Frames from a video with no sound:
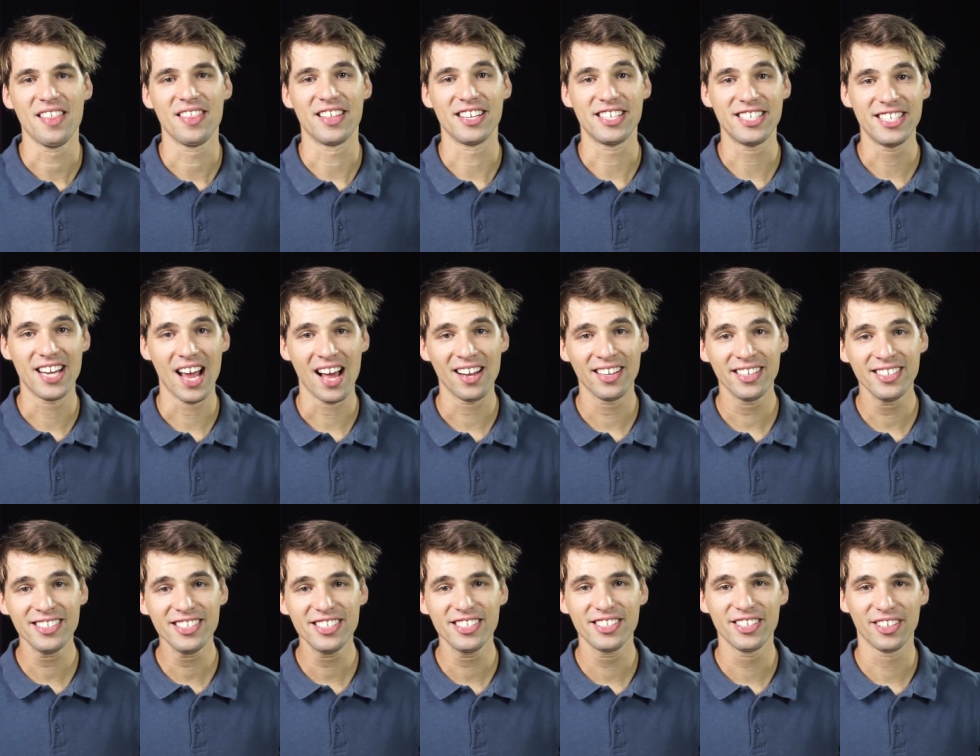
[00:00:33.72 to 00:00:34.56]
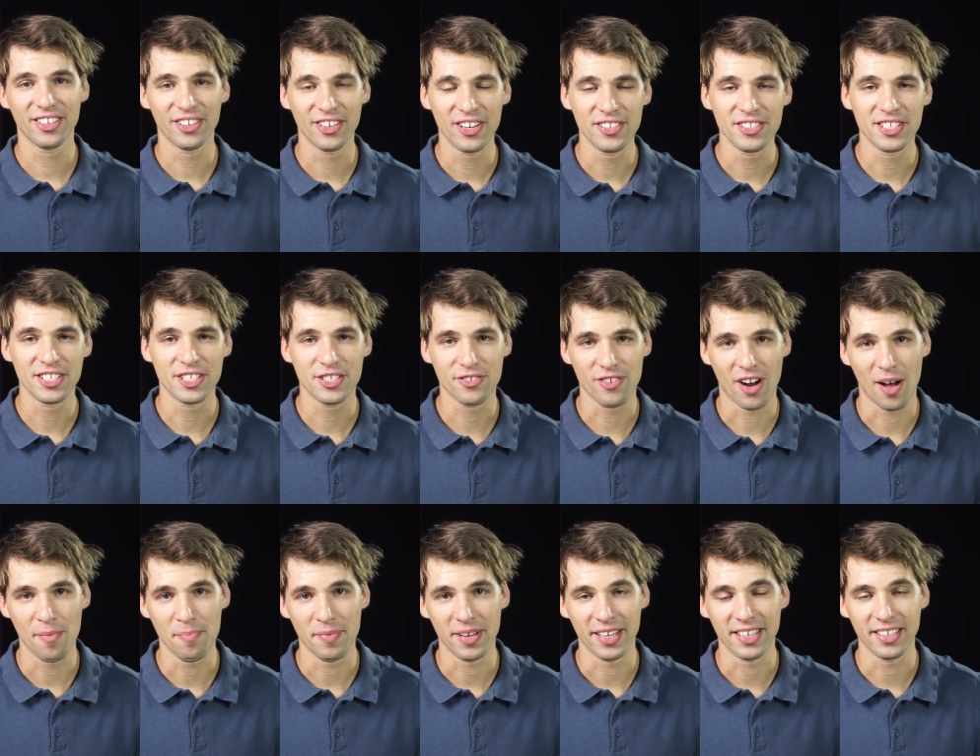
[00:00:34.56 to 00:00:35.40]
The challenge to learn this
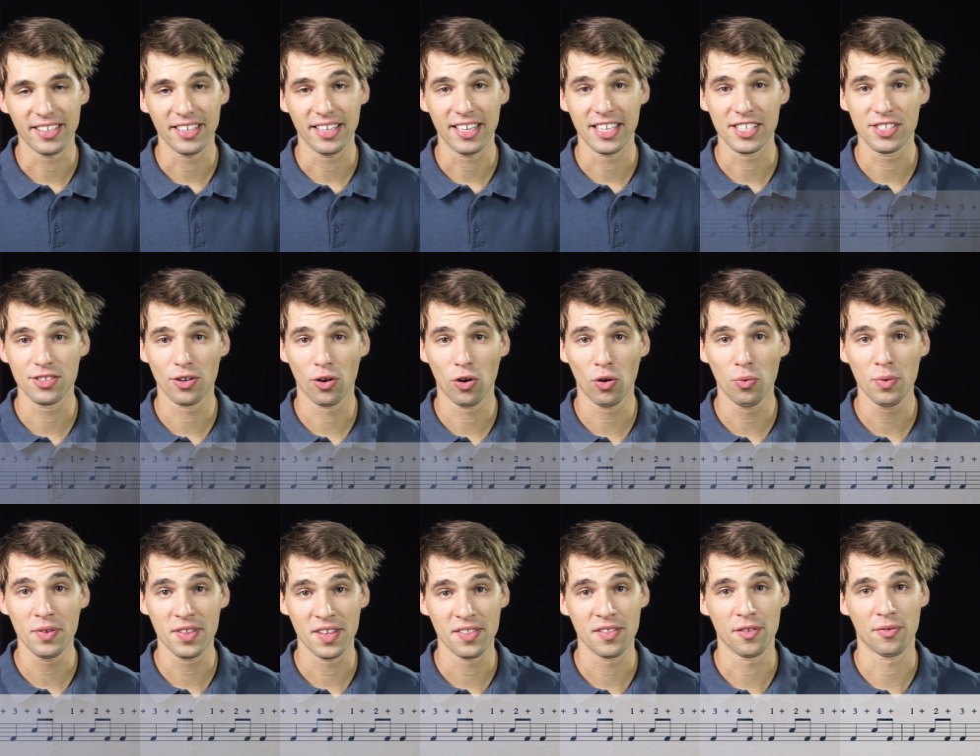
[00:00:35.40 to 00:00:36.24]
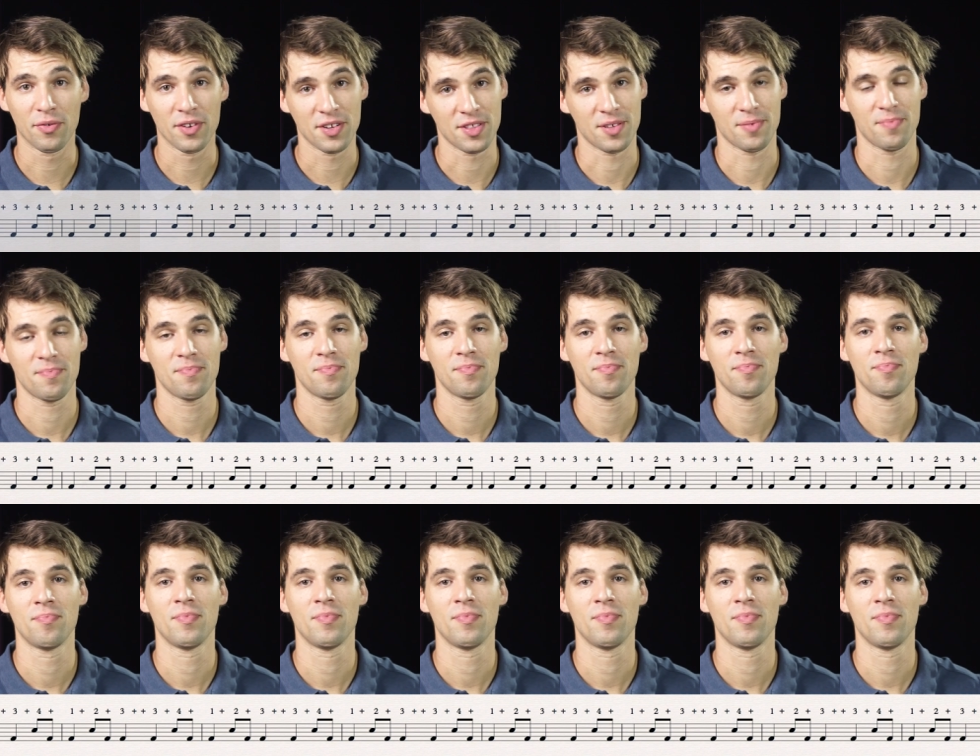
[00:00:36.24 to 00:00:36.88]
drum beat is all within the rhythm.